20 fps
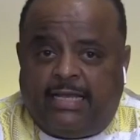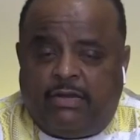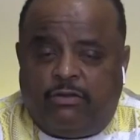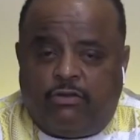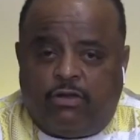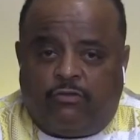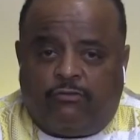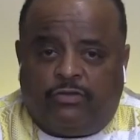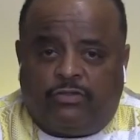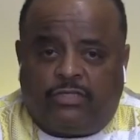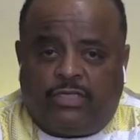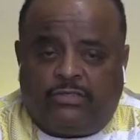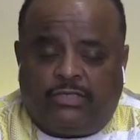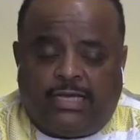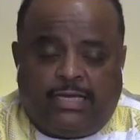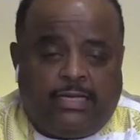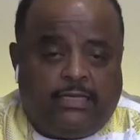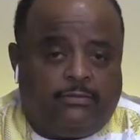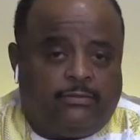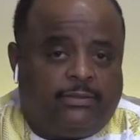nervousness,
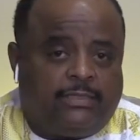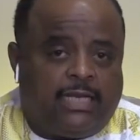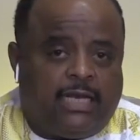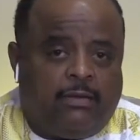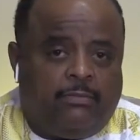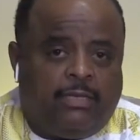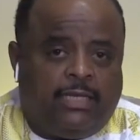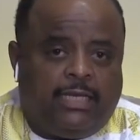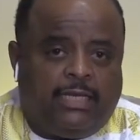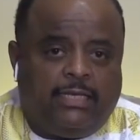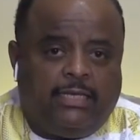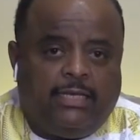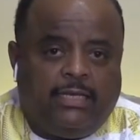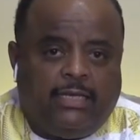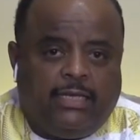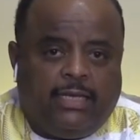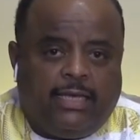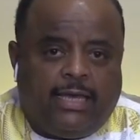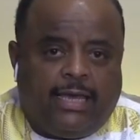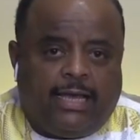and insomnia.
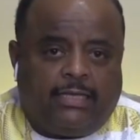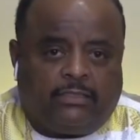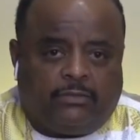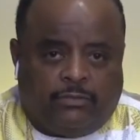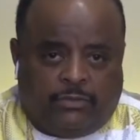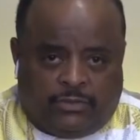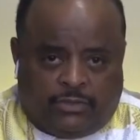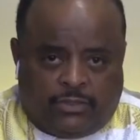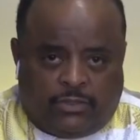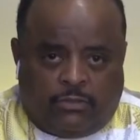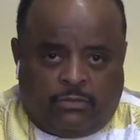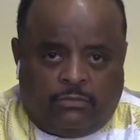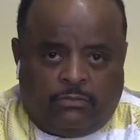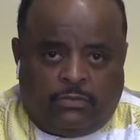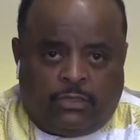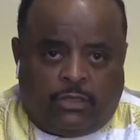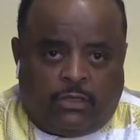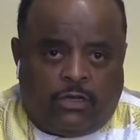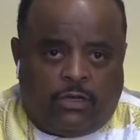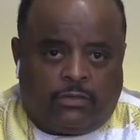As a result,
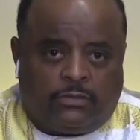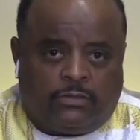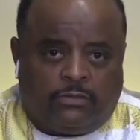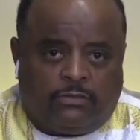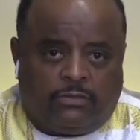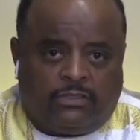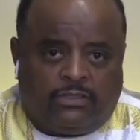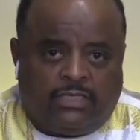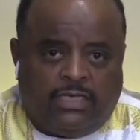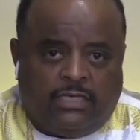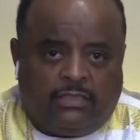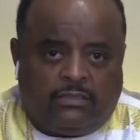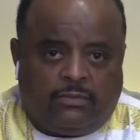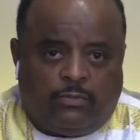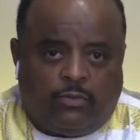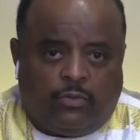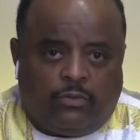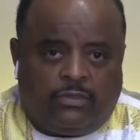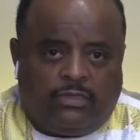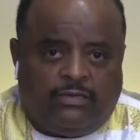the lawsuit seeks
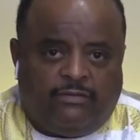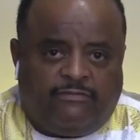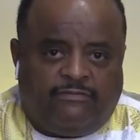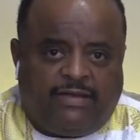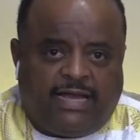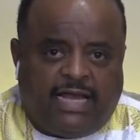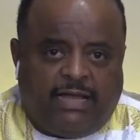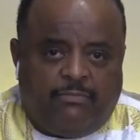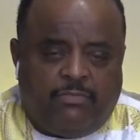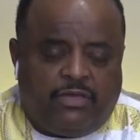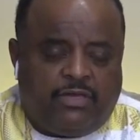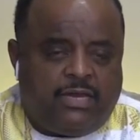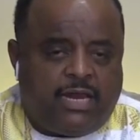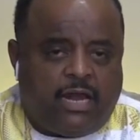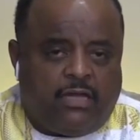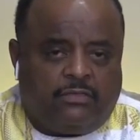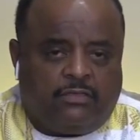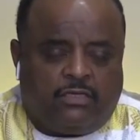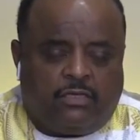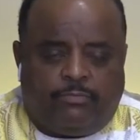more than $5 million
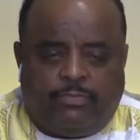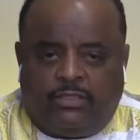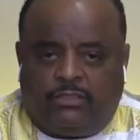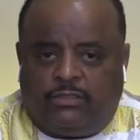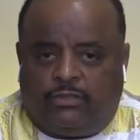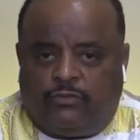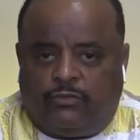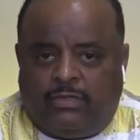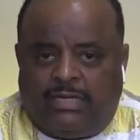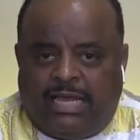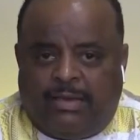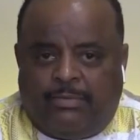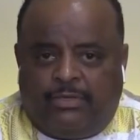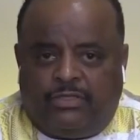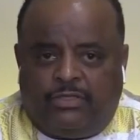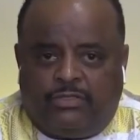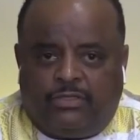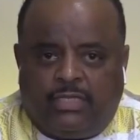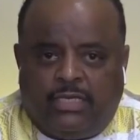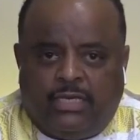in compensatory
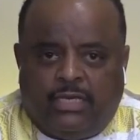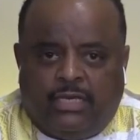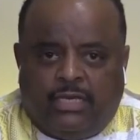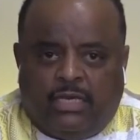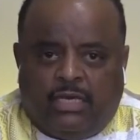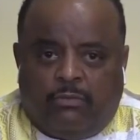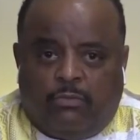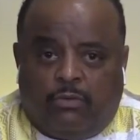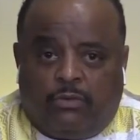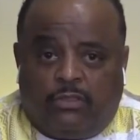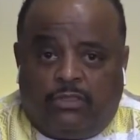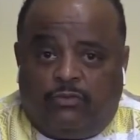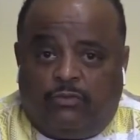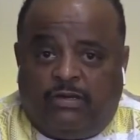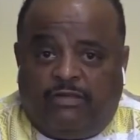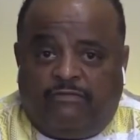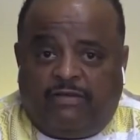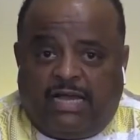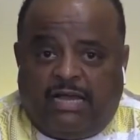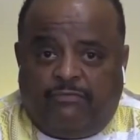damages and more than
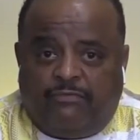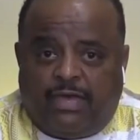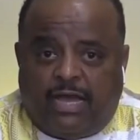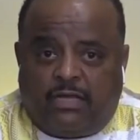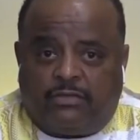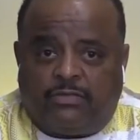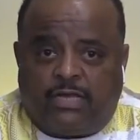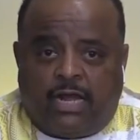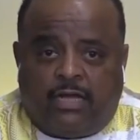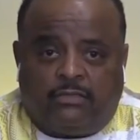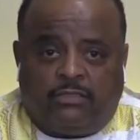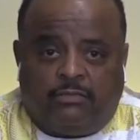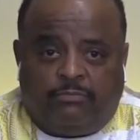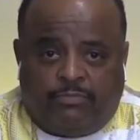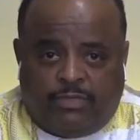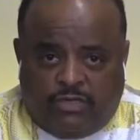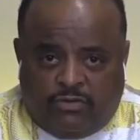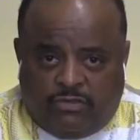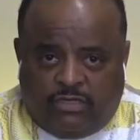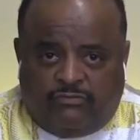$25,000 in
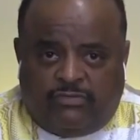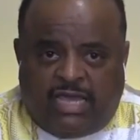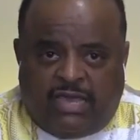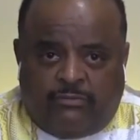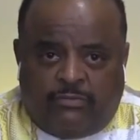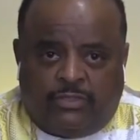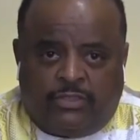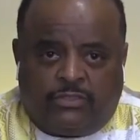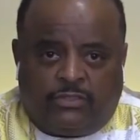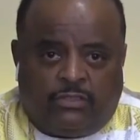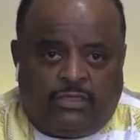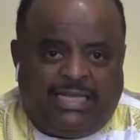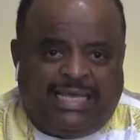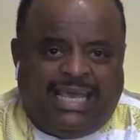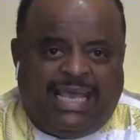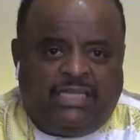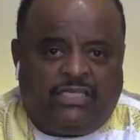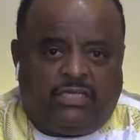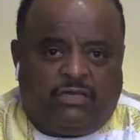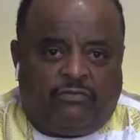punitive damages on
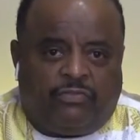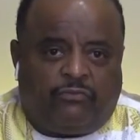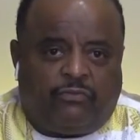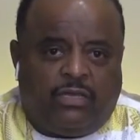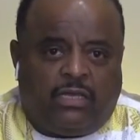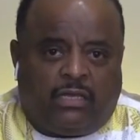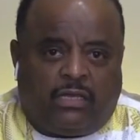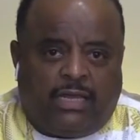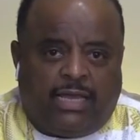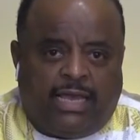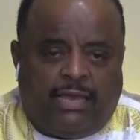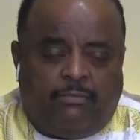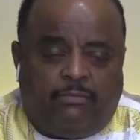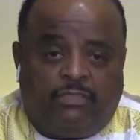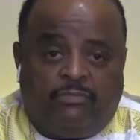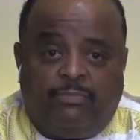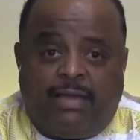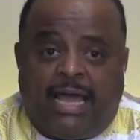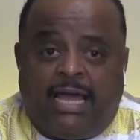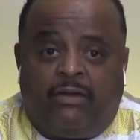each of three
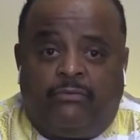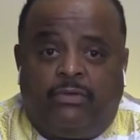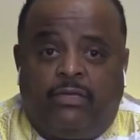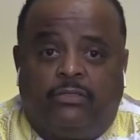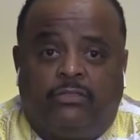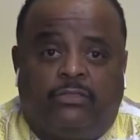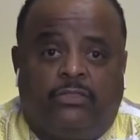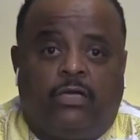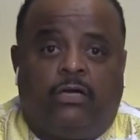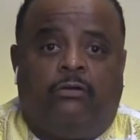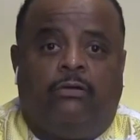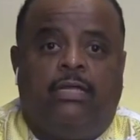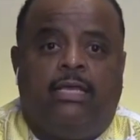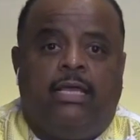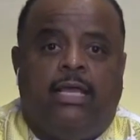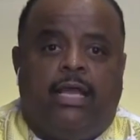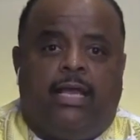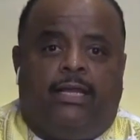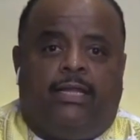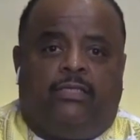claims battery, assault,
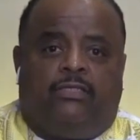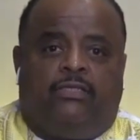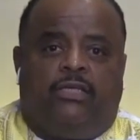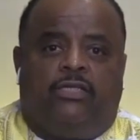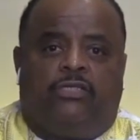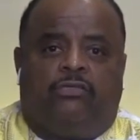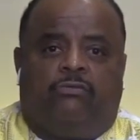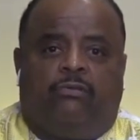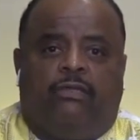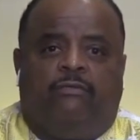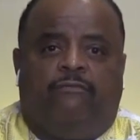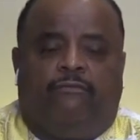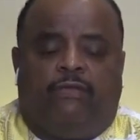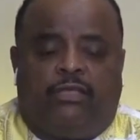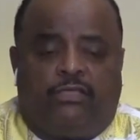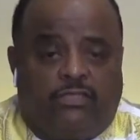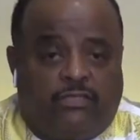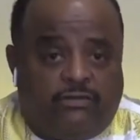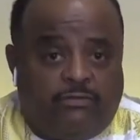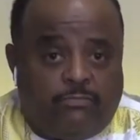and intentional
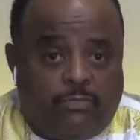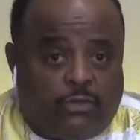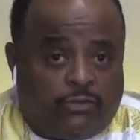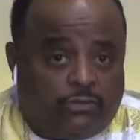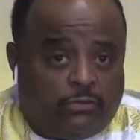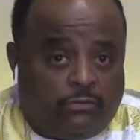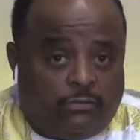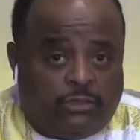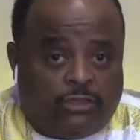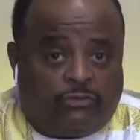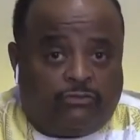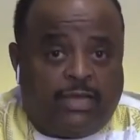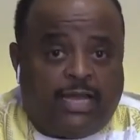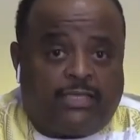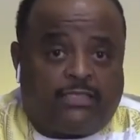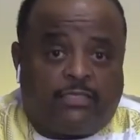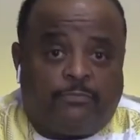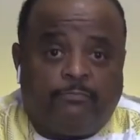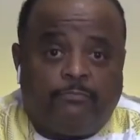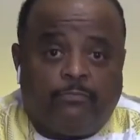infliction of emotional
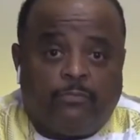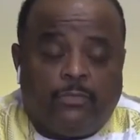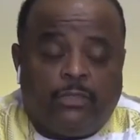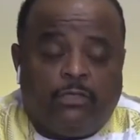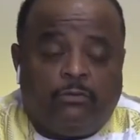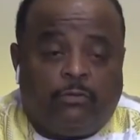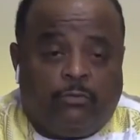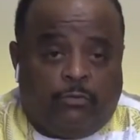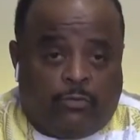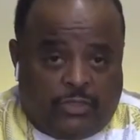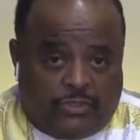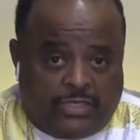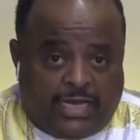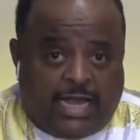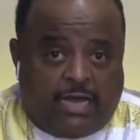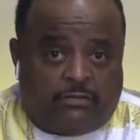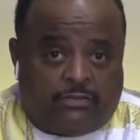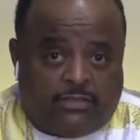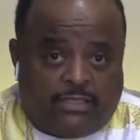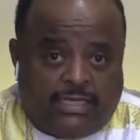distress. We reached
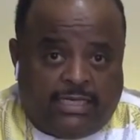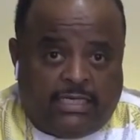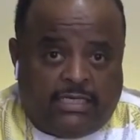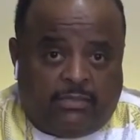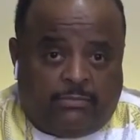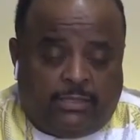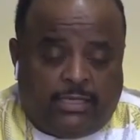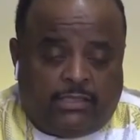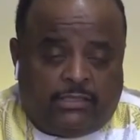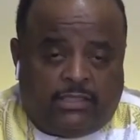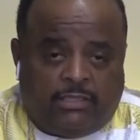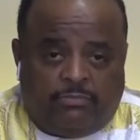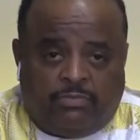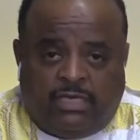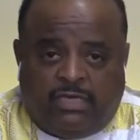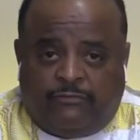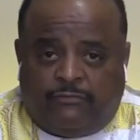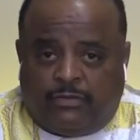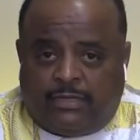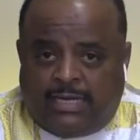out to the
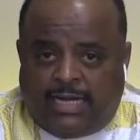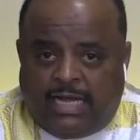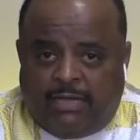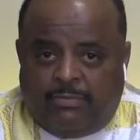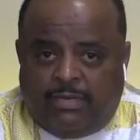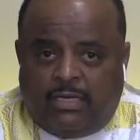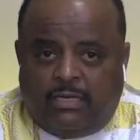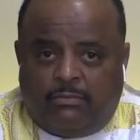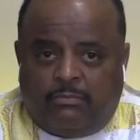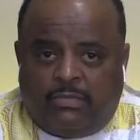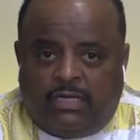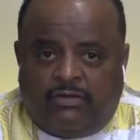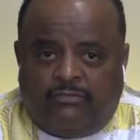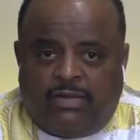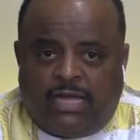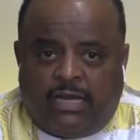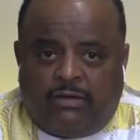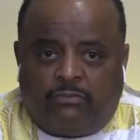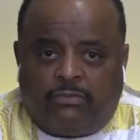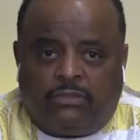NAACP for comment, but have
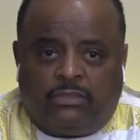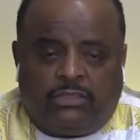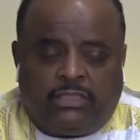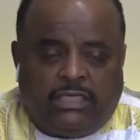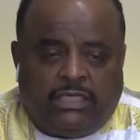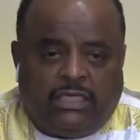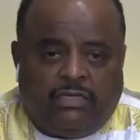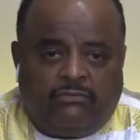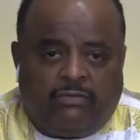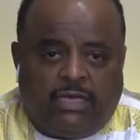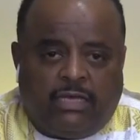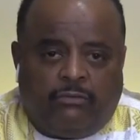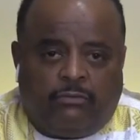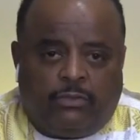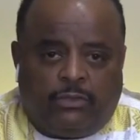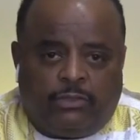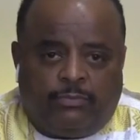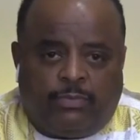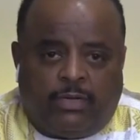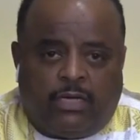not received a
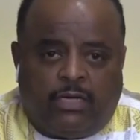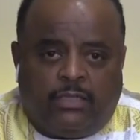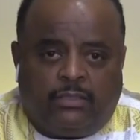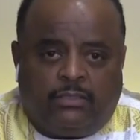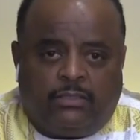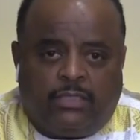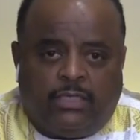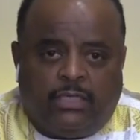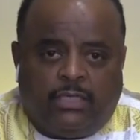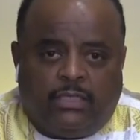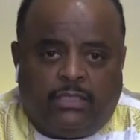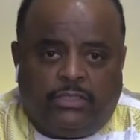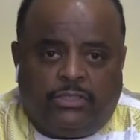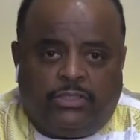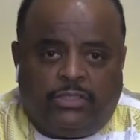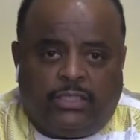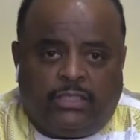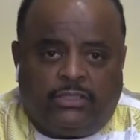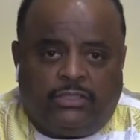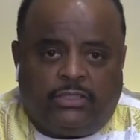response
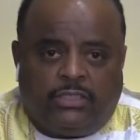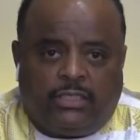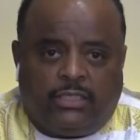just